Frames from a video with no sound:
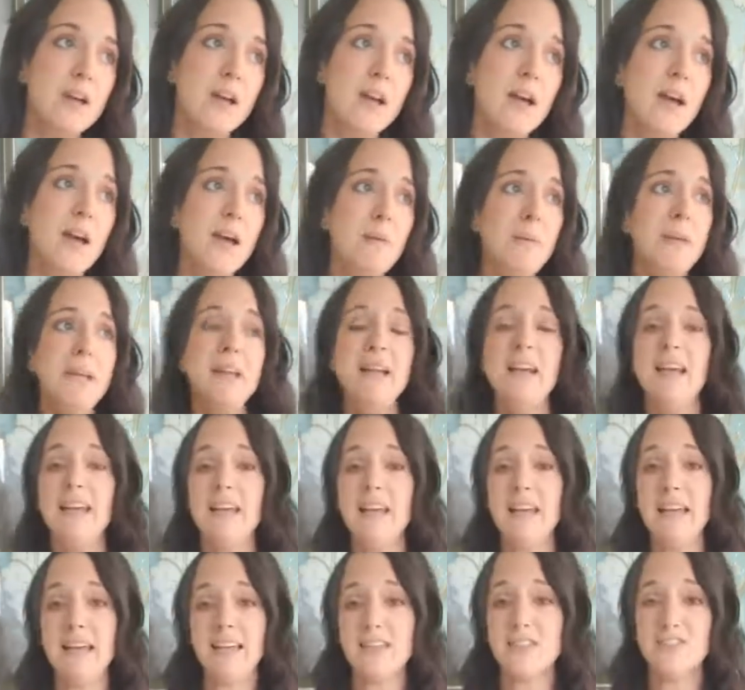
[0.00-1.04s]
I mean,
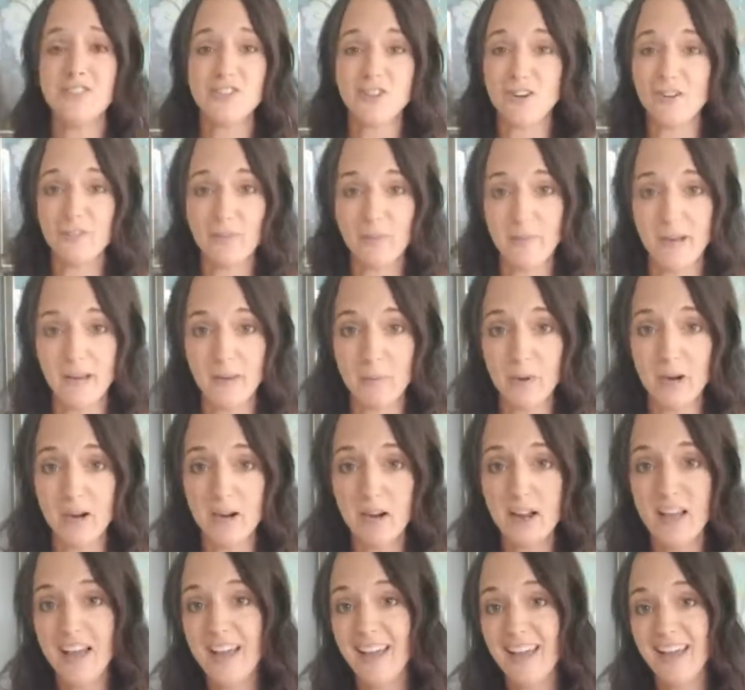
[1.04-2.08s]
it can start from anywhere.